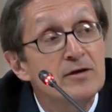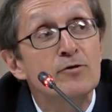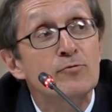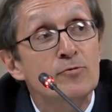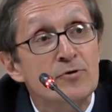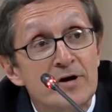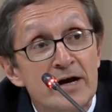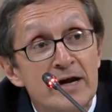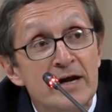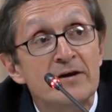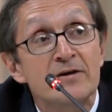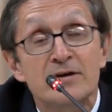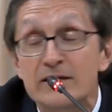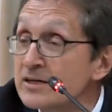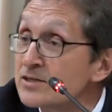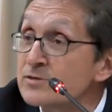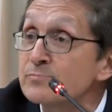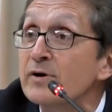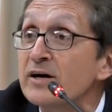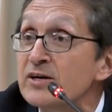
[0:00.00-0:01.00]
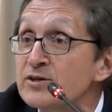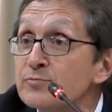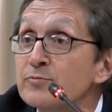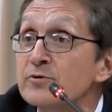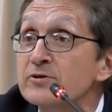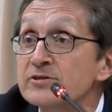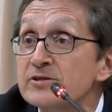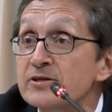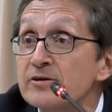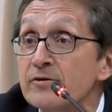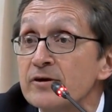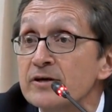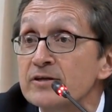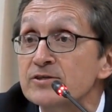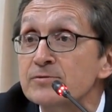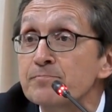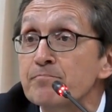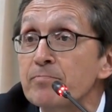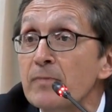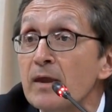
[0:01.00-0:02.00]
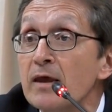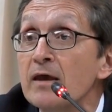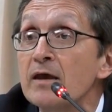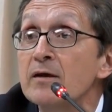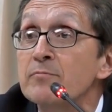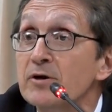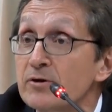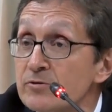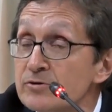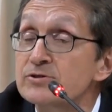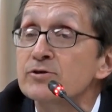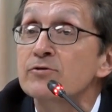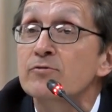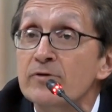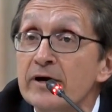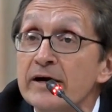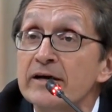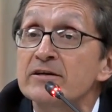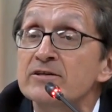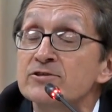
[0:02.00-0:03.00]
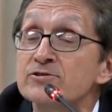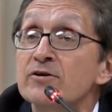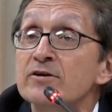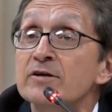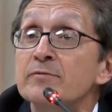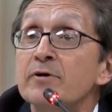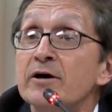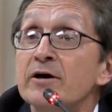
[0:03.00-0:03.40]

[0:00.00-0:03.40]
Ukraine is much more serious, because Ukraine is